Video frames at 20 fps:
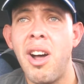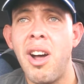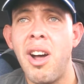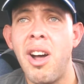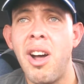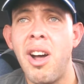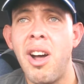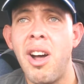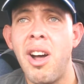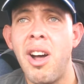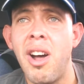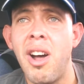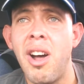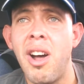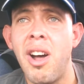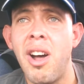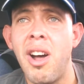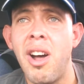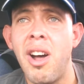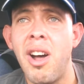Hey, what's
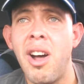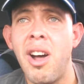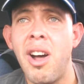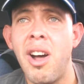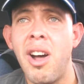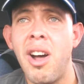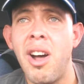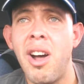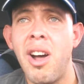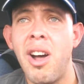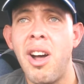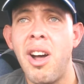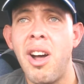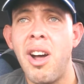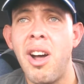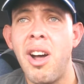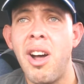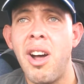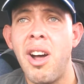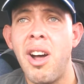up, Black Bigot?
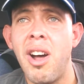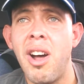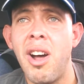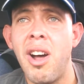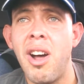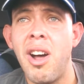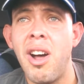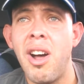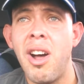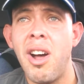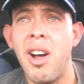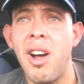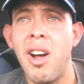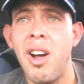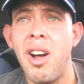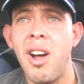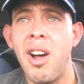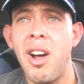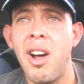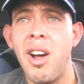Um, do
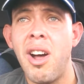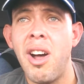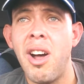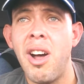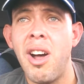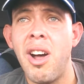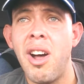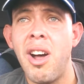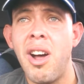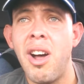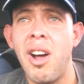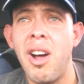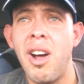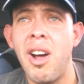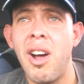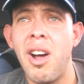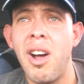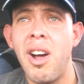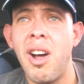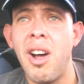I still look like a gay
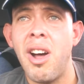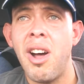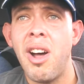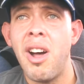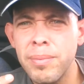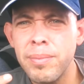jogger?